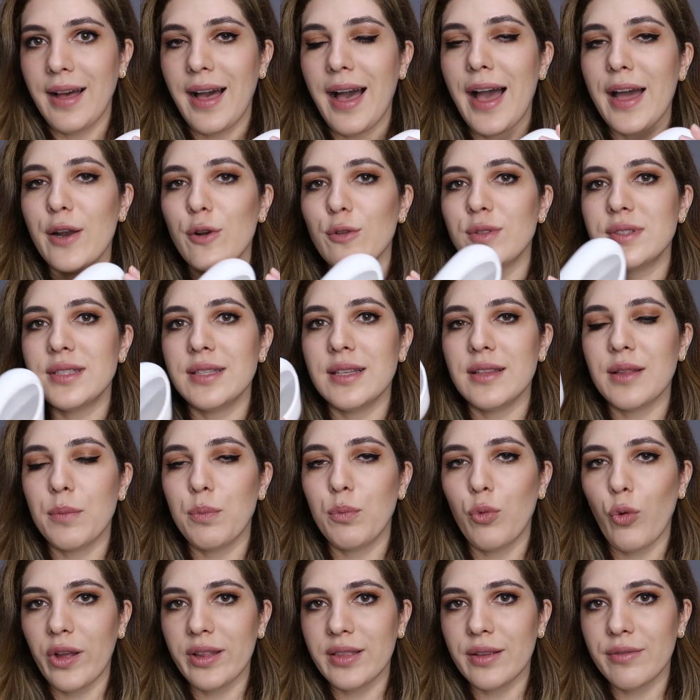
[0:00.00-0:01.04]
I don't see the
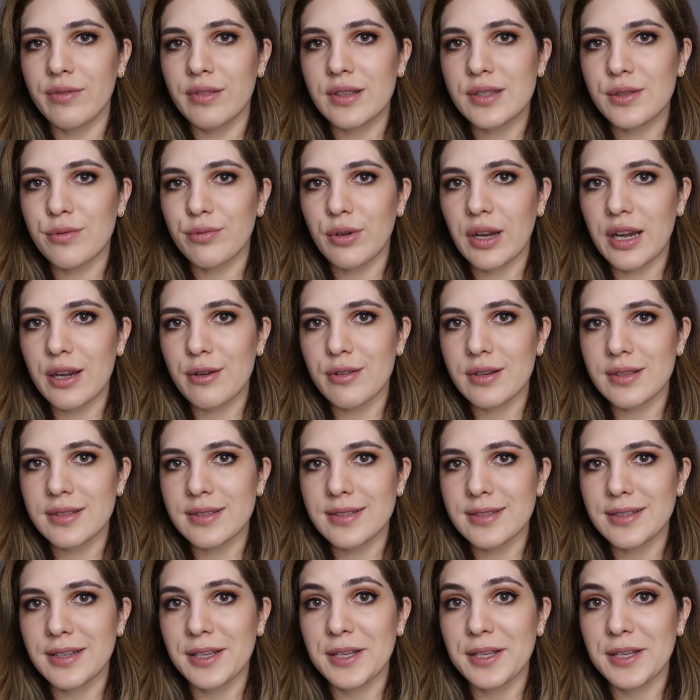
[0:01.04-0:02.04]
point of this fragrance,